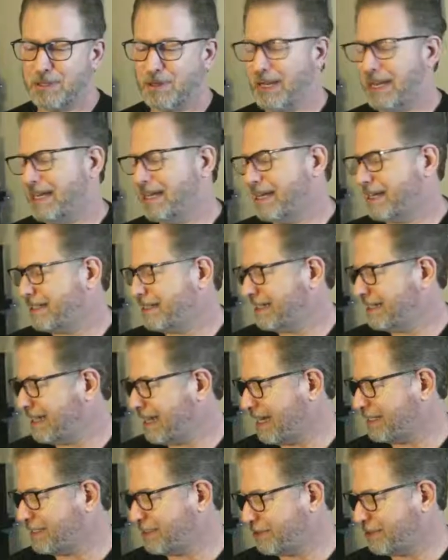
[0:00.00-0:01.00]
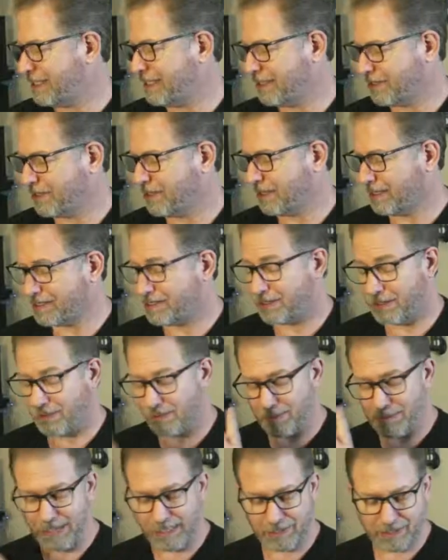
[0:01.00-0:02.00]
So I do need to go. It's a good
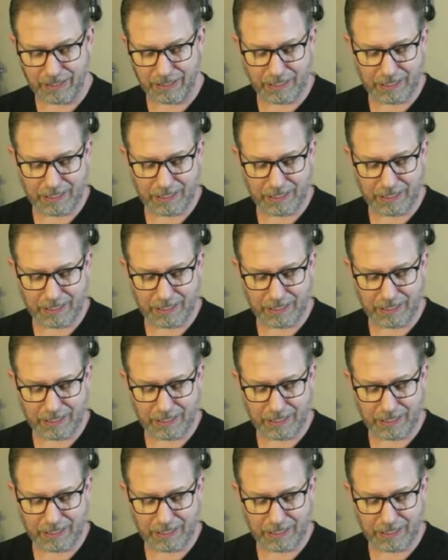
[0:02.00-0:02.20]
reminder.